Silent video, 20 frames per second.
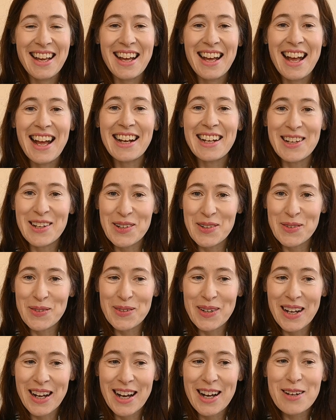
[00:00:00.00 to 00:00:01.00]
Hello,
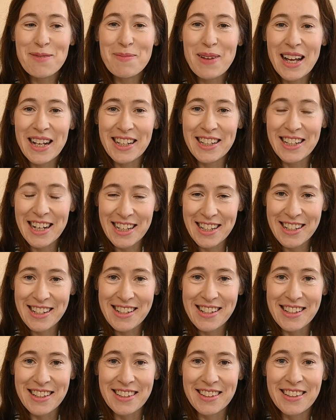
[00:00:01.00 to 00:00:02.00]
I'm Helen
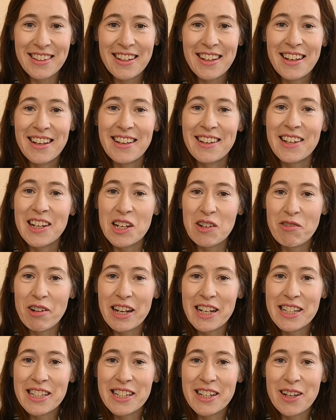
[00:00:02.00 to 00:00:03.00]
Elliotson,
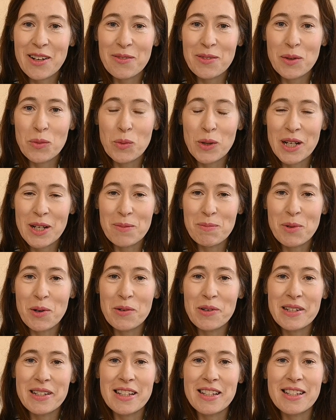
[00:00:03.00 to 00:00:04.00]
Curator of the William
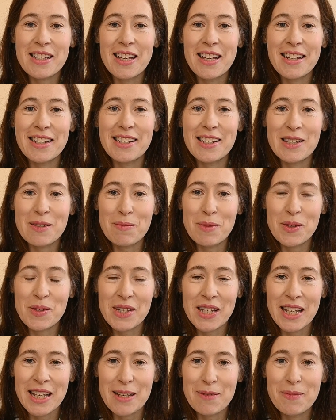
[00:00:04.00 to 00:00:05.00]
Morris Society's
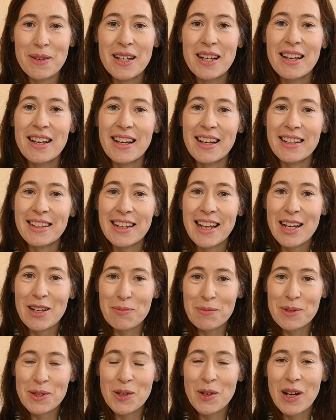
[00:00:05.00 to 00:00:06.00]
Museum at
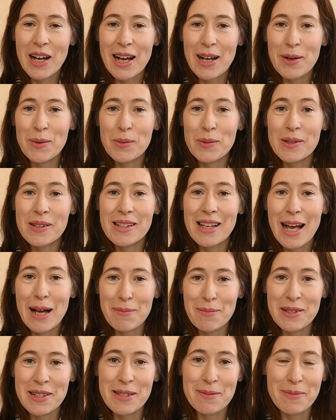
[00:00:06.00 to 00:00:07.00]
Kelmscott House,
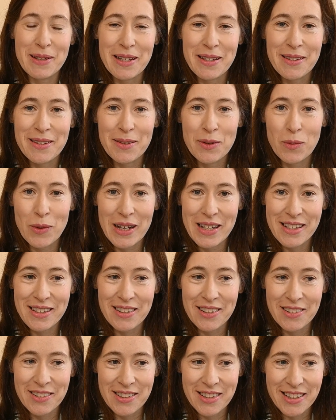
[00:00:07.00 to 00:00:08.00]
Hammersmith, West
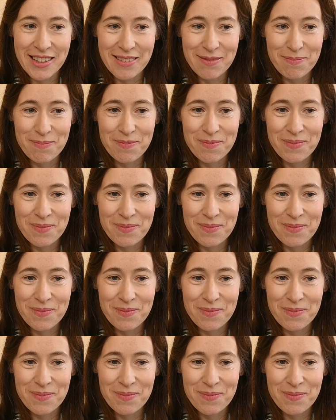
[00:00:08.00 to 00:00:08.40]
London.